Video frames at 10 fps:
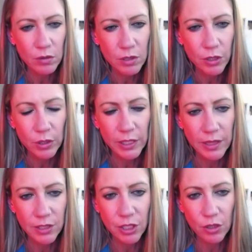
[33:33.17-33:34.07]
Do you clean
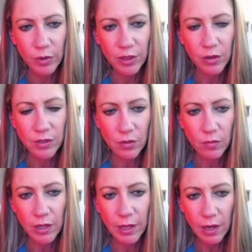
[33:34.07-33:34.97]
the tube with ozone
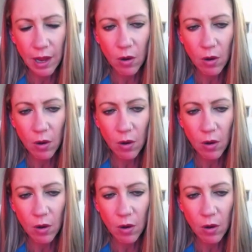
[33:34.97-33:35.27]
water? Like how often?